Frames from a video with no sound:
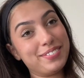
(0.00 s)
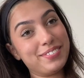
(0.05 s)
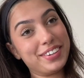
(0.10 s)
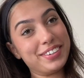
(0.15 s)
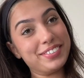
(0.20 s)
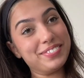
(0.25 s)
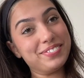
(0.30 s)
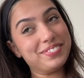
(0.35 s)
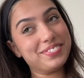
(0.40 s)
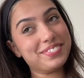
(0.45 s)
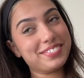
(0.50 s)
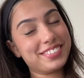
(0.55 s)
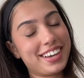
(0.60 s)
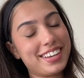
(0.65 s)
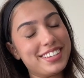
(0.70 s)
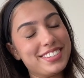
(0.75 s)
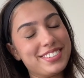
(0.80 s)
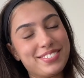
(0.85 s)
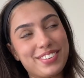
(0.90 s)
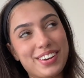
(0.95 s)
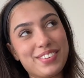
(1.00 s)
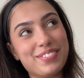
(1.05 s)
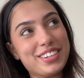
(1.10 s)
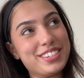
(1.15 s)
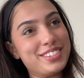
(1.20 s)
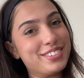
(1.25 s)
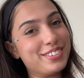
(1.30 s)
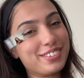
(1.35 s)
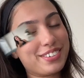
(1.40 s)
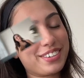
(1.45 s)
But guys, why am I
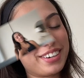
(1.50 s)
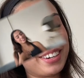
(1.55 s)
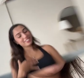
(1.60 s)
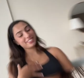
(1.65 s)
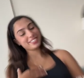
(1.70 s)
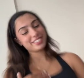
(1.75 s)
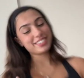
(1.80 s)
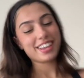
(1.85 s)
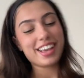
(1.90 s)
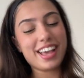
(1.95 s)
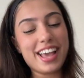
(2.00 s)
so cringe?